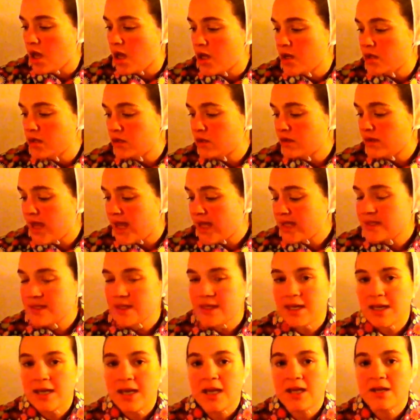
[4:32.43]
So that's
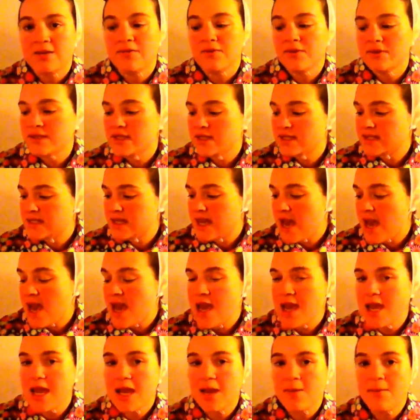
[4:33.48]
it. And for
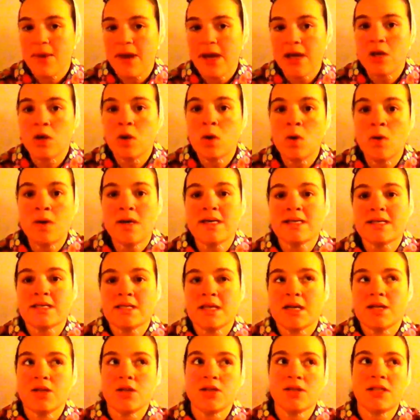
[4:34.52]
today, my goal is
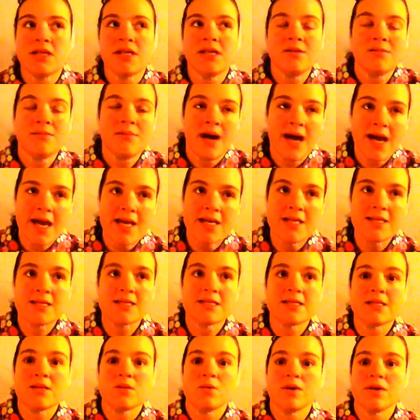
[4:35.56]
another 10
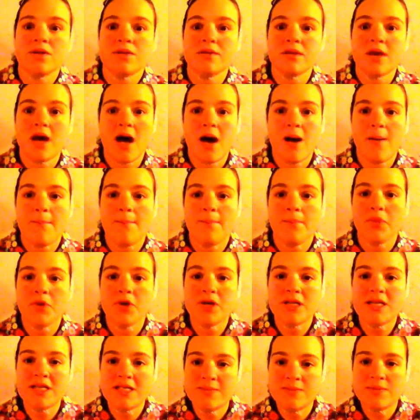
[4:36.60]
bites with 3
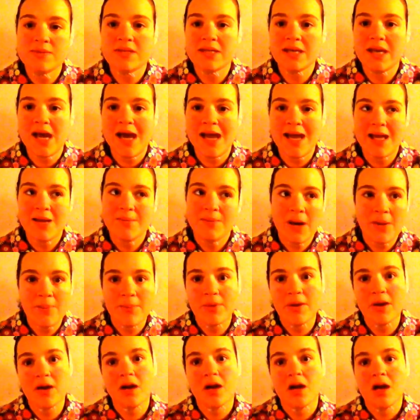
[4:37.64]
teaspoons of cayenne
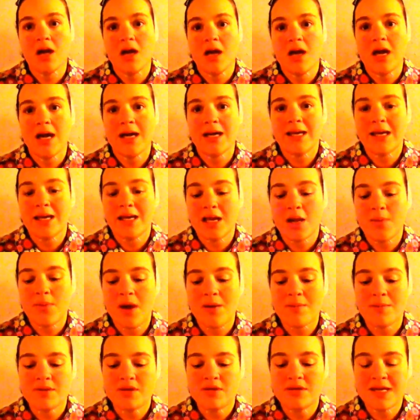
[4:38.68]
pepper. Again, I'll
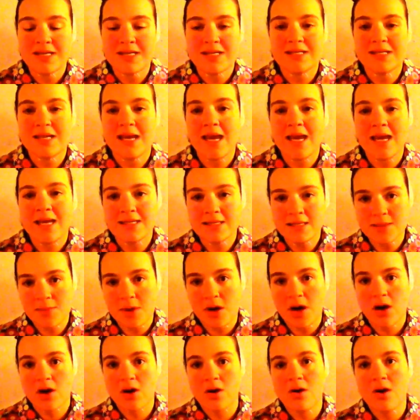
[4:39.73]
probably do that today and
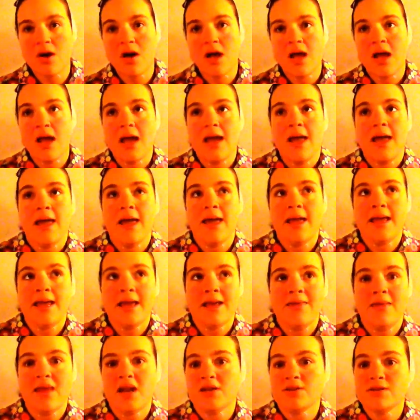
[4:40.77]
tomorrow.
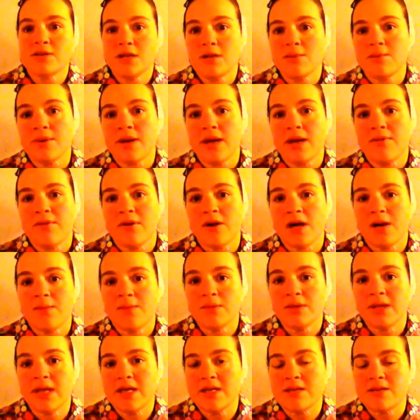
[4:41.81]
And then I'll take a break for a
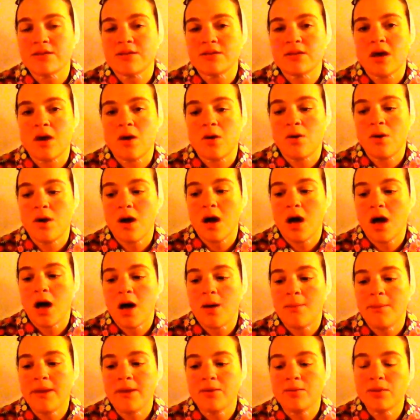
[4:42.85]
couple days or so.
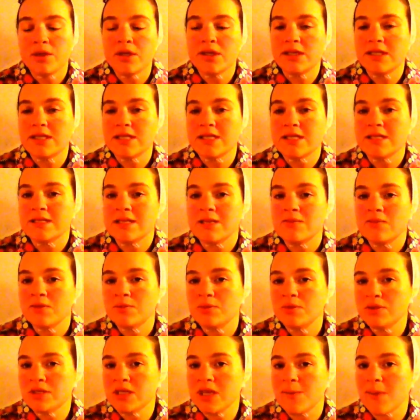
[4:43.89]
It really does seem to
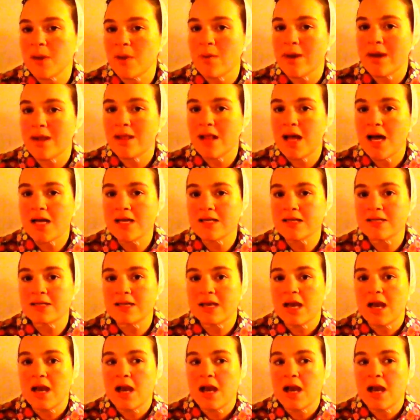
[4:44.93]
boost up my weight loss.